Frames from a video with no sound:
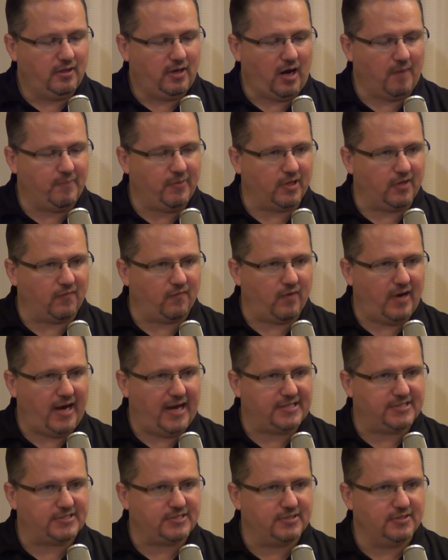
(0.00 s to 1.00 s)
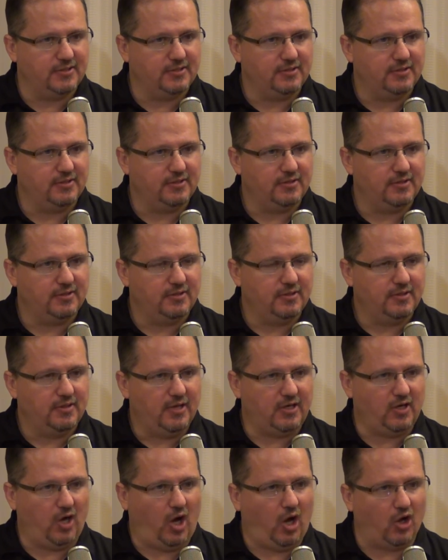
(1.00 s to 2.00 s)
our Bill of Rights,
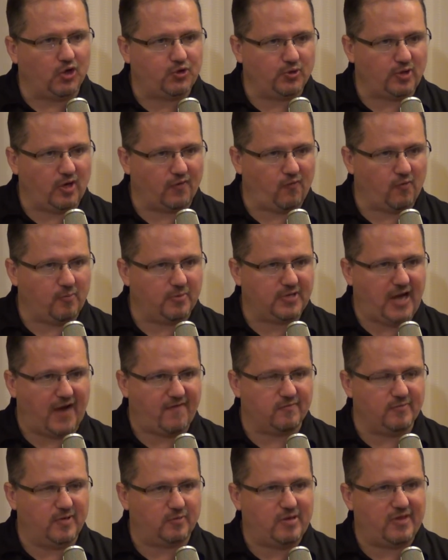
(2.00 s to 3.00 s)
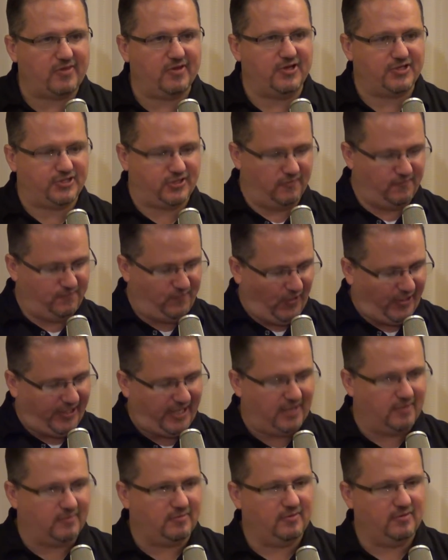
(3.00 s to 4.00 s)
and altering our form of government rather than
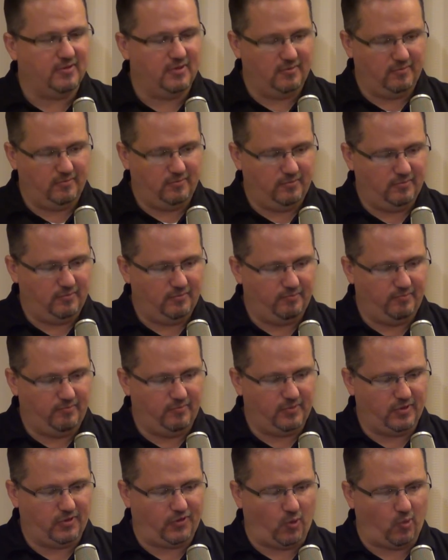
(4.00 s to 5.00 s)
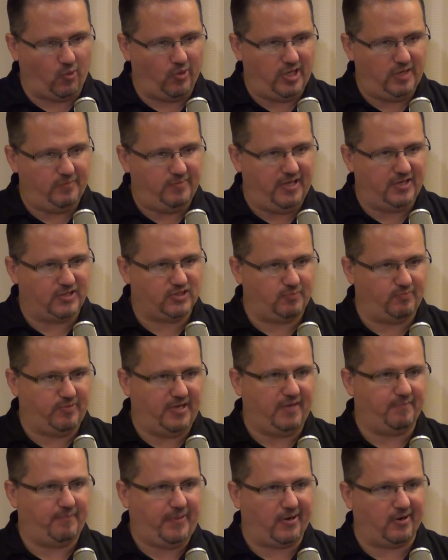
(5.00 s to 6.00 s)
civilian authority
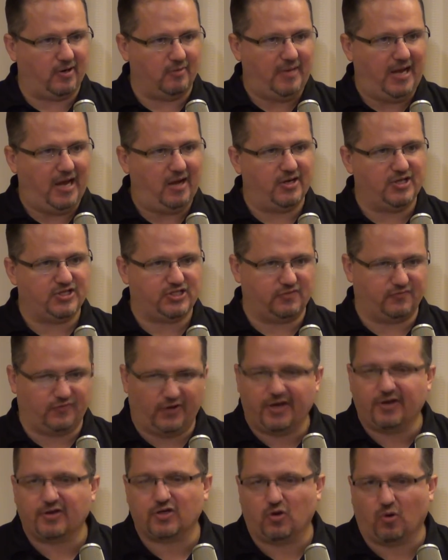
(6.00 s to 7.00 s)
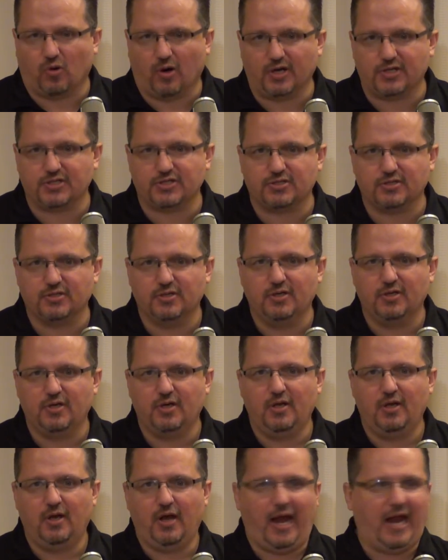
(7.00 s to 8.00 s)
being paramount in civilian courts
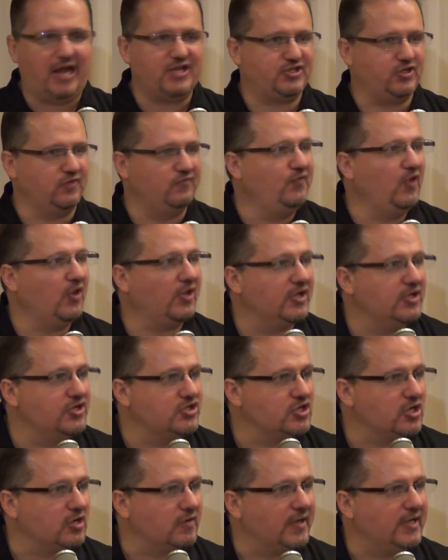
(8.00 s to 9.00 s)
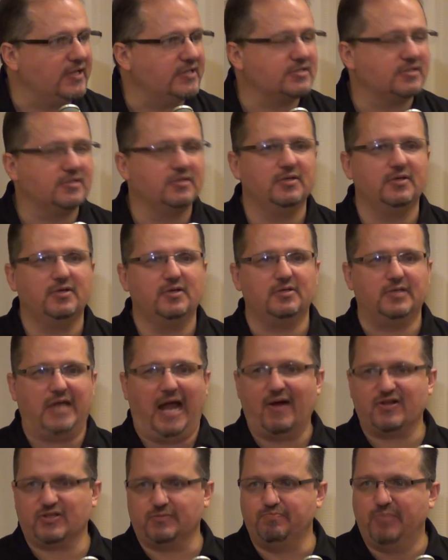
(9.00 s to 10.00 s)
and civilian juries.
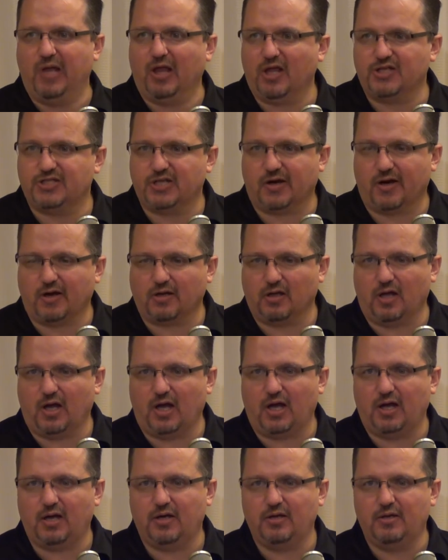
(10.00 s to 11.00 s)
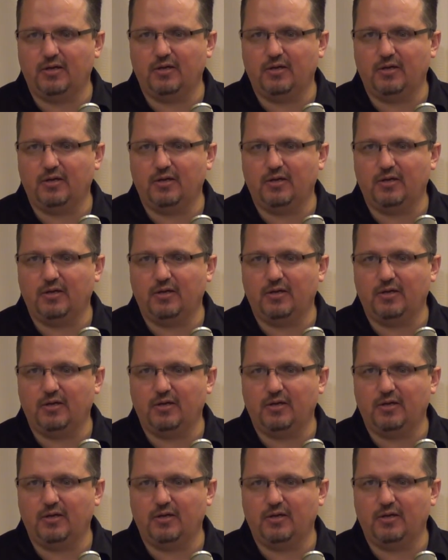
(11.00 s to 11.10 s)
Now it's military law.